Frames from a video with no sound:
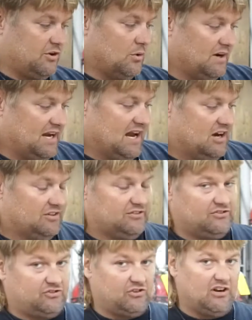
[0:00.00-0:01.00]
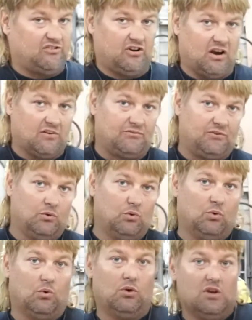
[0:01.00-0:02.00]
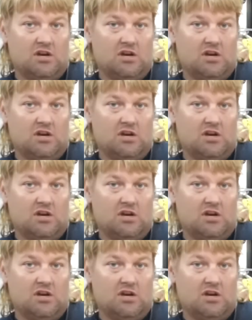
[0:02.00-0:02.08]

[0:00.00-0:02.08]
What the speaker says: Going out and stretching our fuel